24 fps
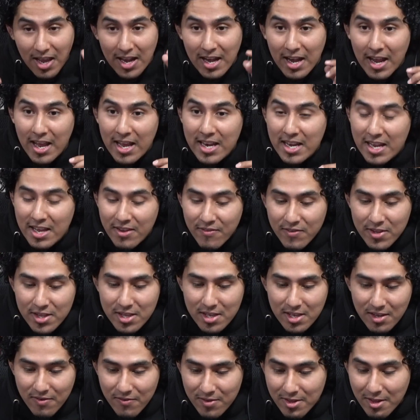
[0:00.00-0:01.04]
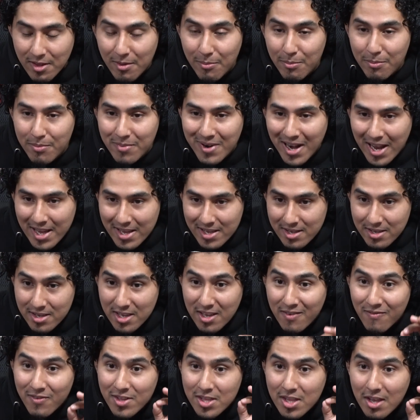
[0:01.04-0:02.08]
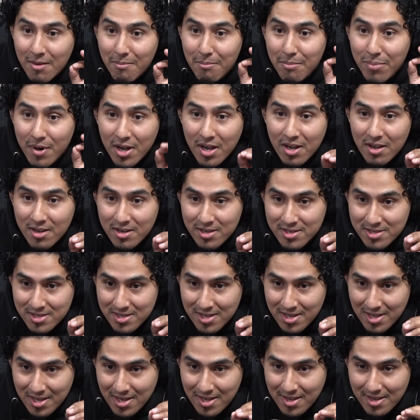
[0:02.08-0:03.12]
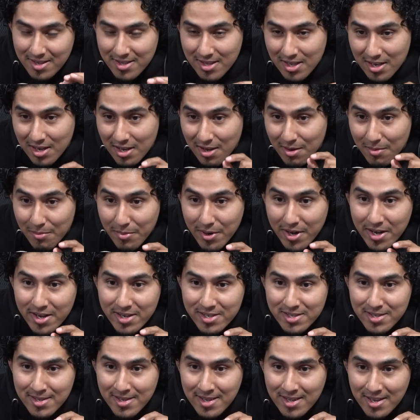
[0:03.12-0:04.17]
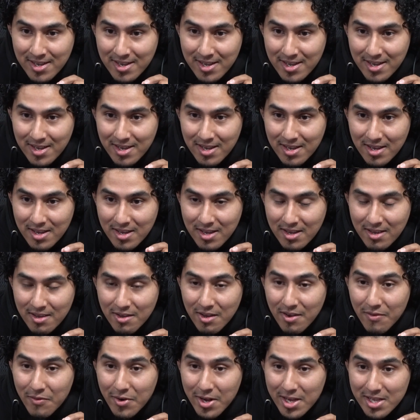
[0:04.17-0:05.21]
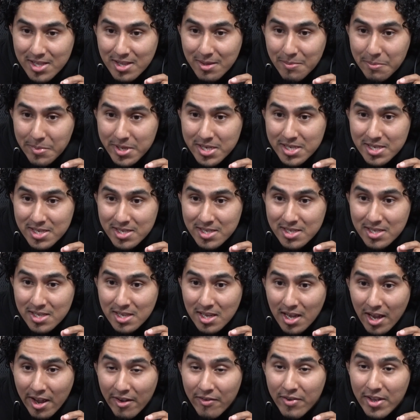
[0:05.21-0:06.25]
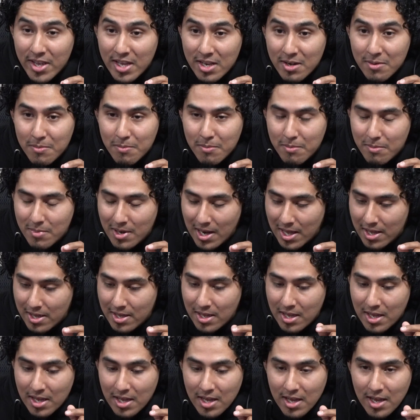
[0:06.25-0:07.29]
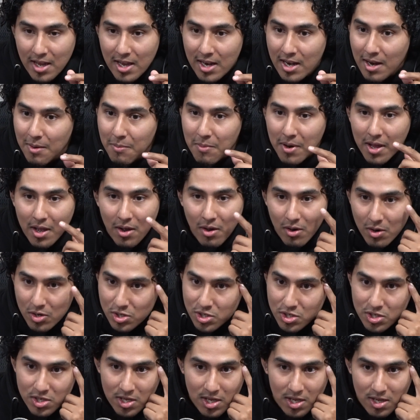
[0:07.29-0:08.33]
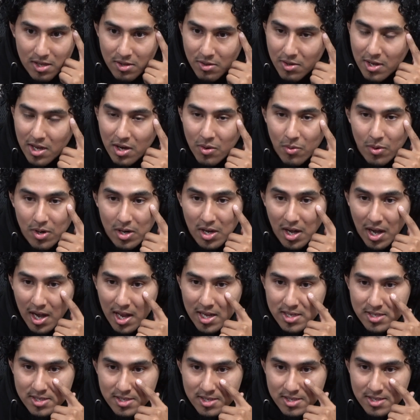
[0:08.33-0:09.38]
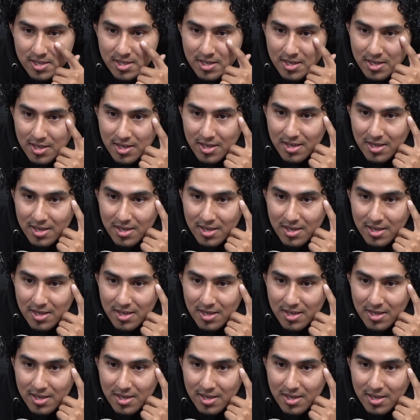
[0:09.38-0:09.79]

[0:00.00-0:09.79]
And even the bugs, the little bugs. You ever hit them bitches? I've hit them and I'm like, oh shit, you gotta wear glasses.